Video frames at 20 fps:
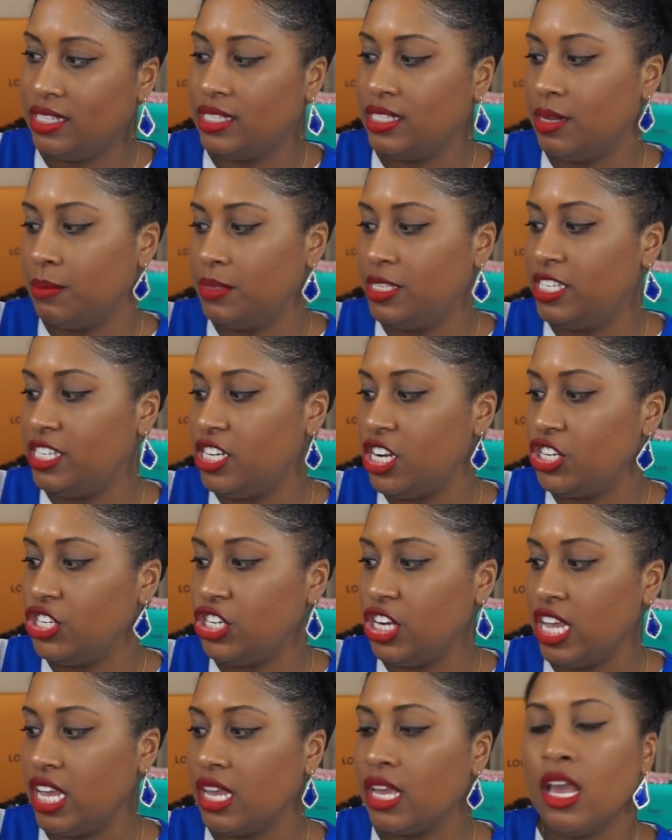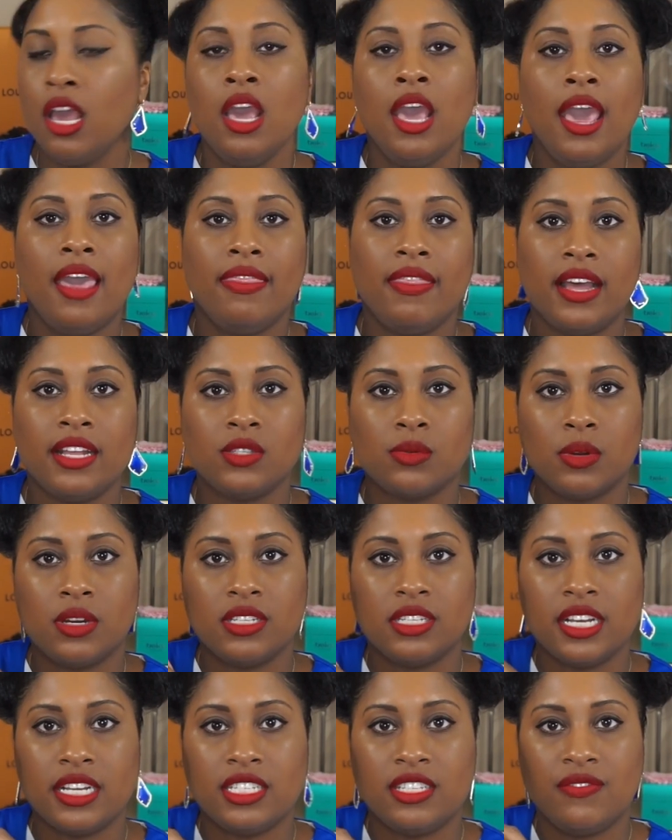some stitching, and that's where it
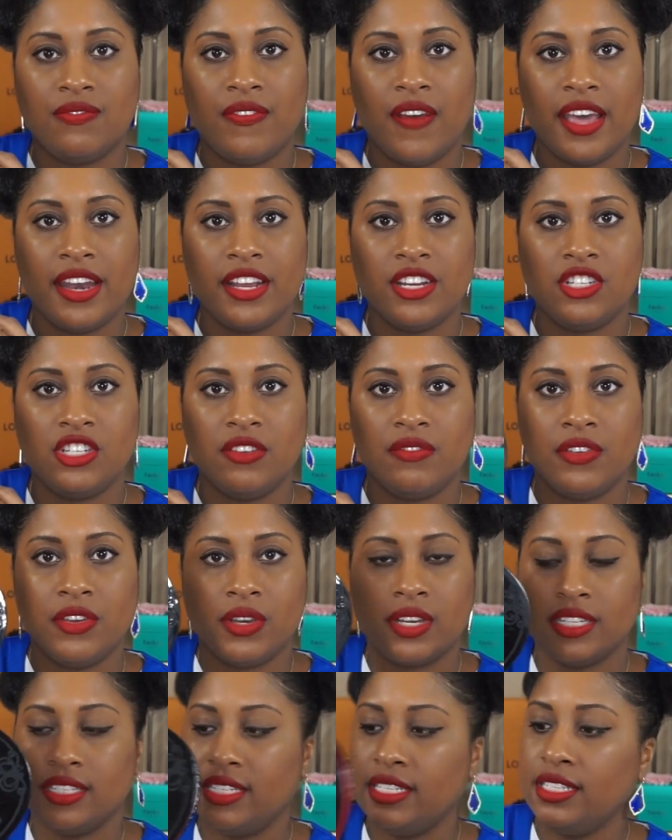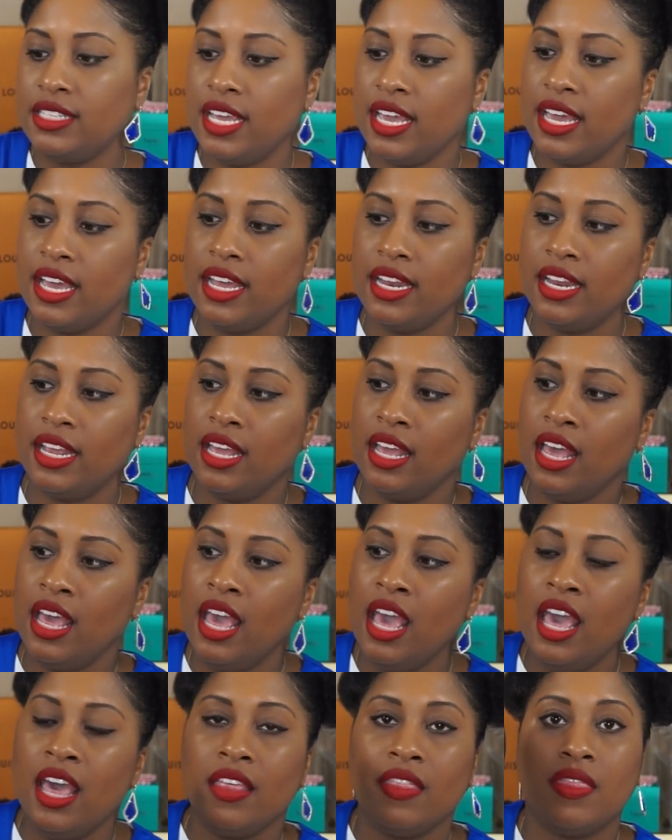says Fetish, if you can see it.
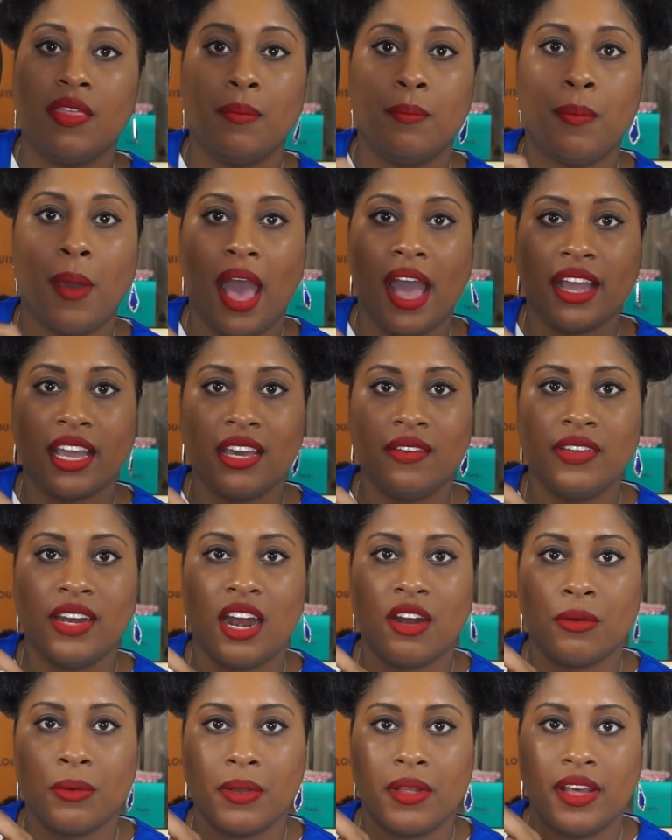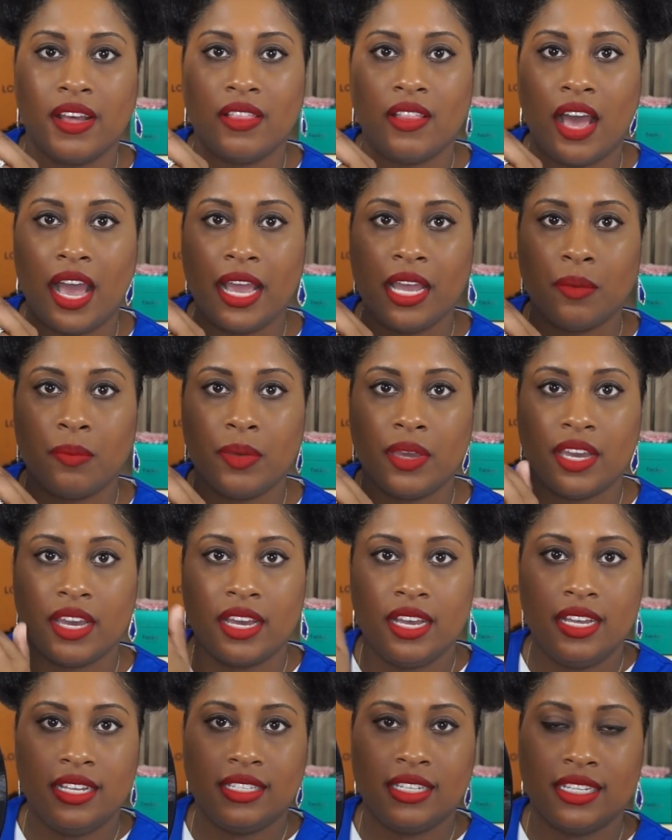The back of it I really like
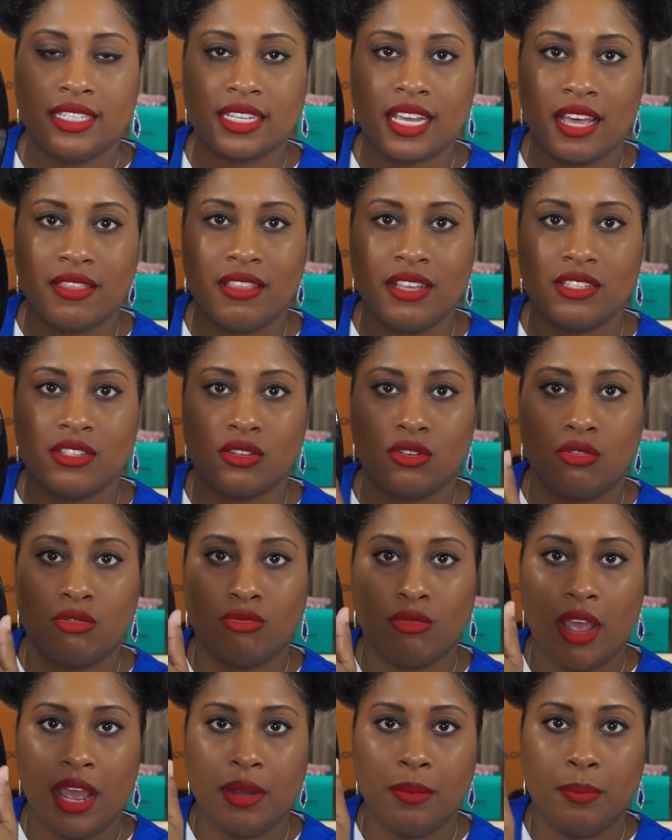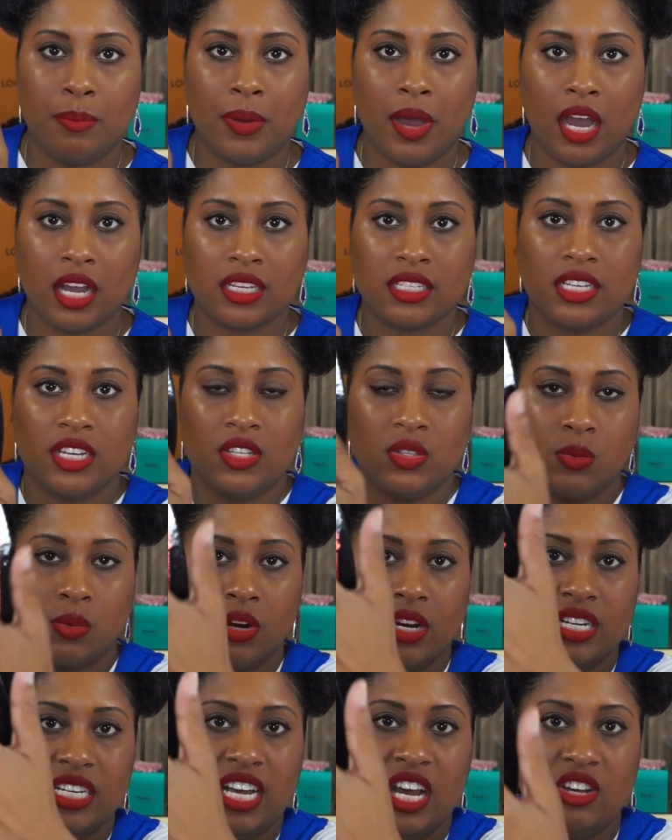because it's got these little red boxes where
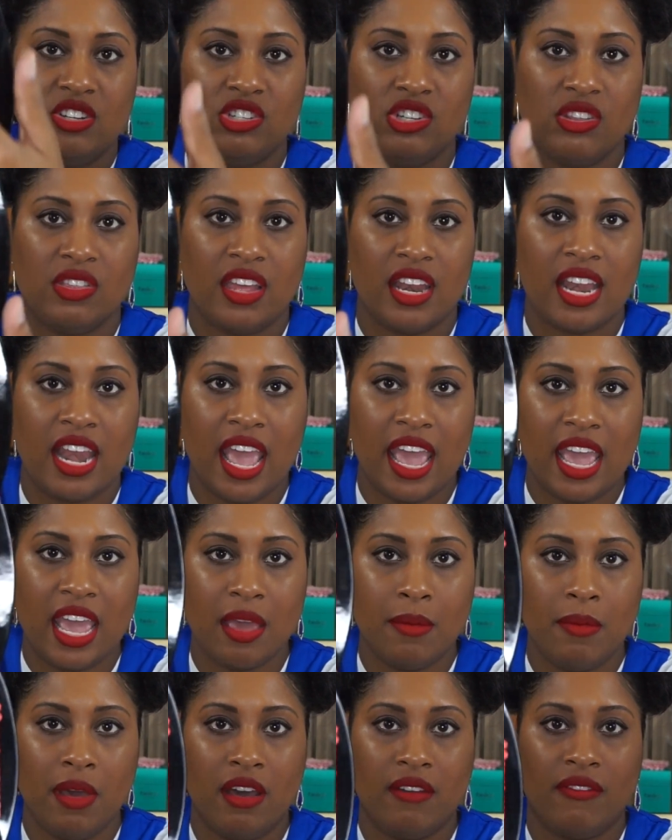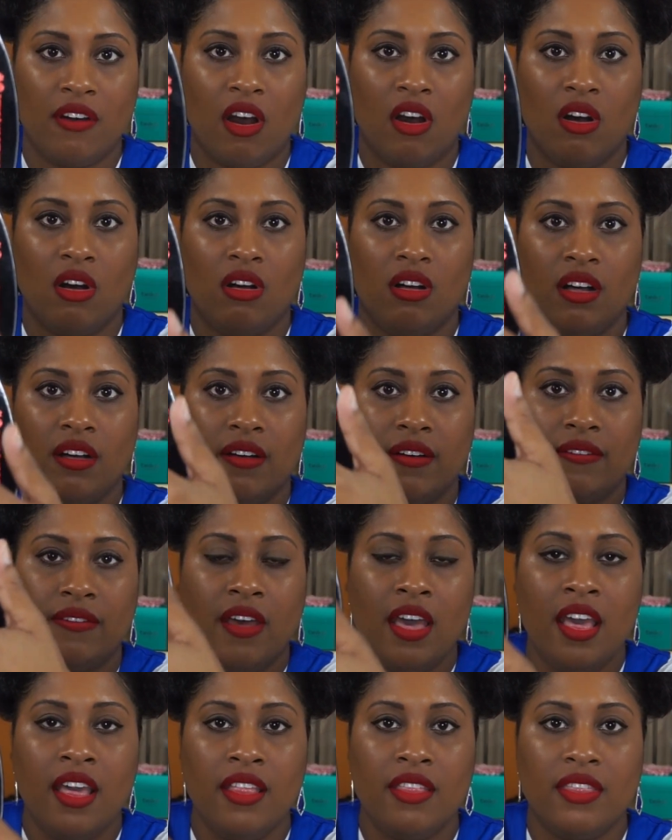it tells you the name of all of
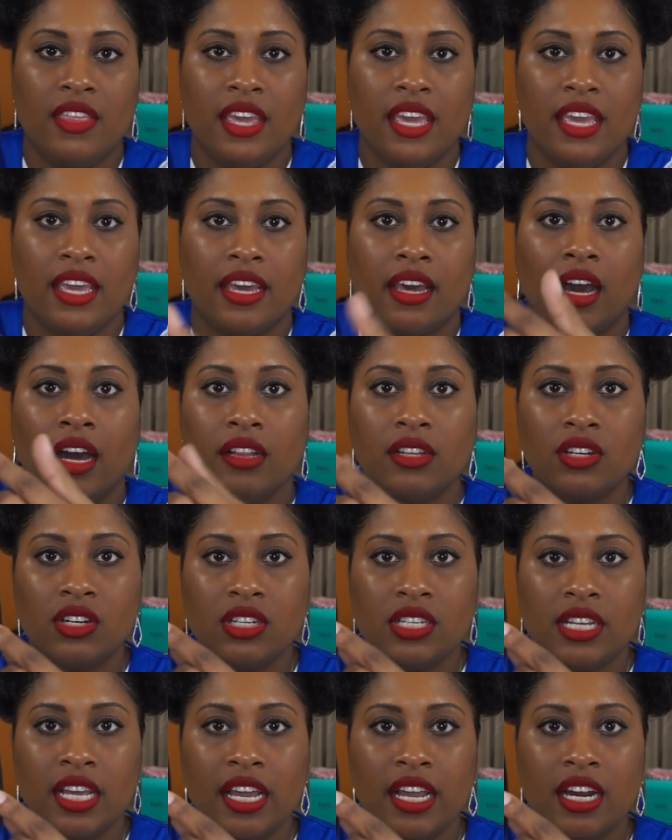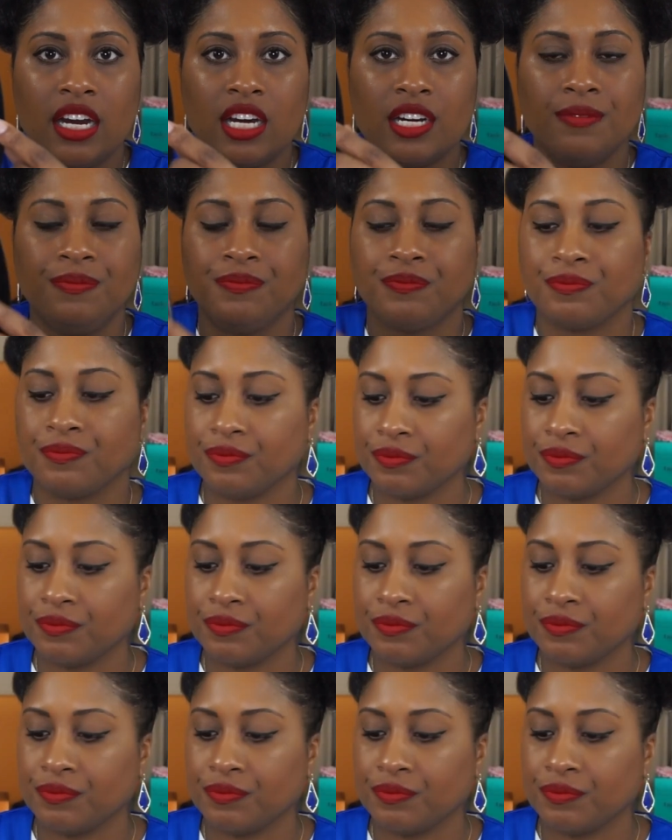the colors here.